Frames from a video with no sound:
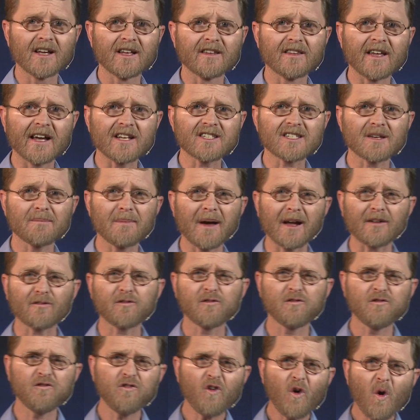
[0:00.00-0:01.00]
that's about
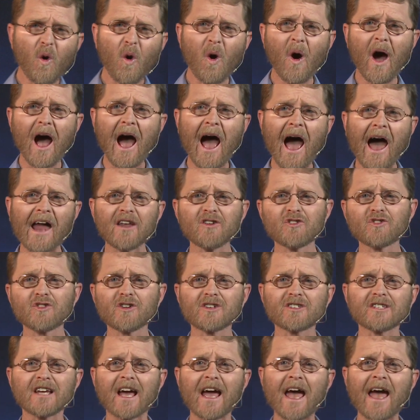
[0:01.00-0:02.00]

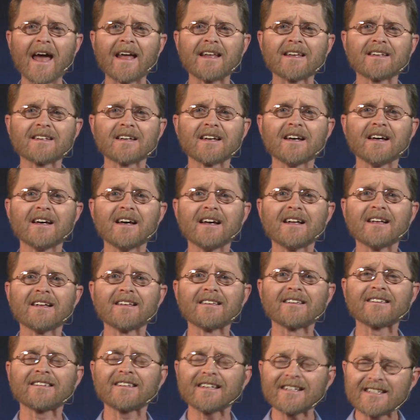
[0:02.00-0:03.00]

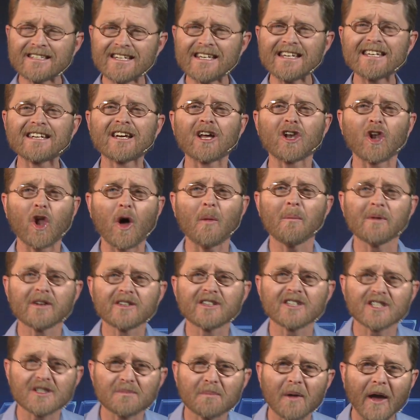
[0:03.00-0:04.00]
430
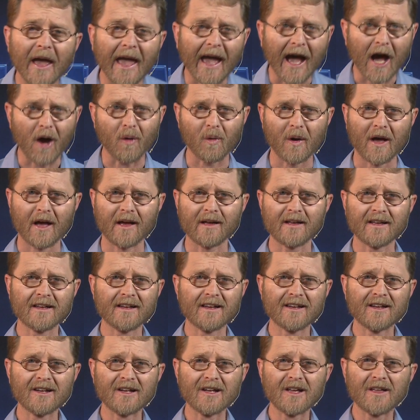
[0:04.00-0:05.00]
kilometers per hour.
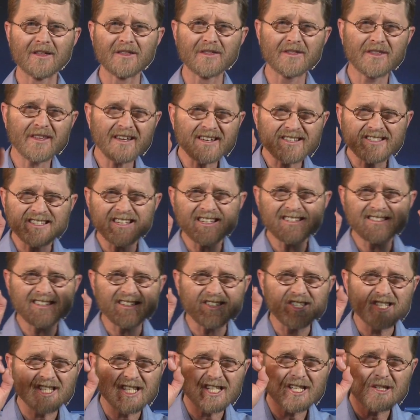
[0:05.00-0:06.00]
This is the
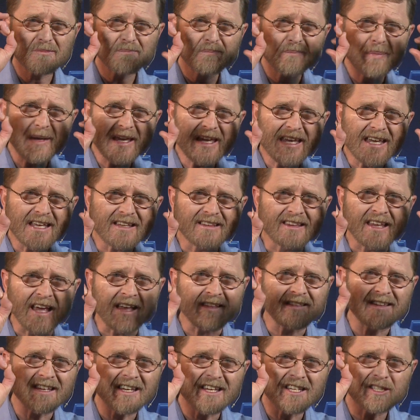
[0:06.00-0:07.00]
speed
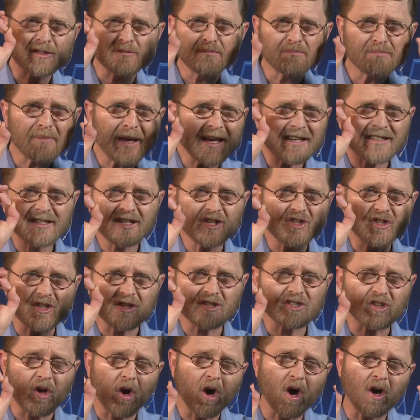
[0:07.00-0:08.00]
that these
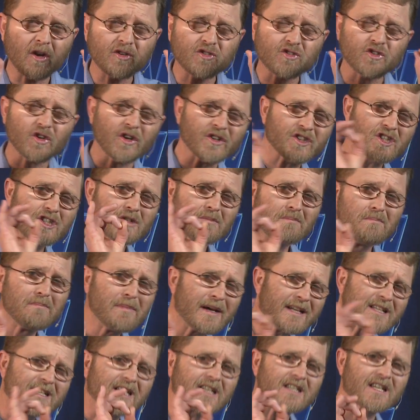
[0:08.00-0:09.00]
messages are
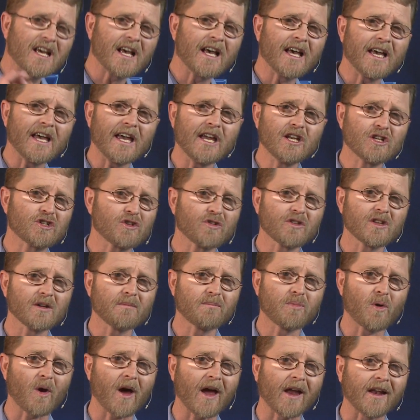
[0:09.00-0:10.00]
transmitted into the
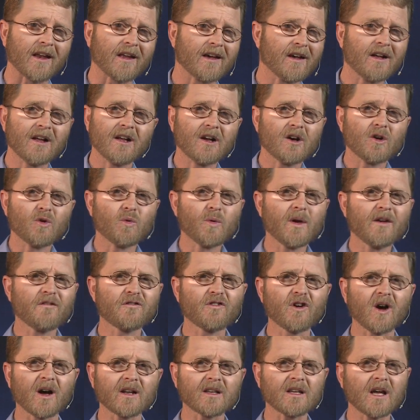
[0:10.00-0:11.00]
brain. We've got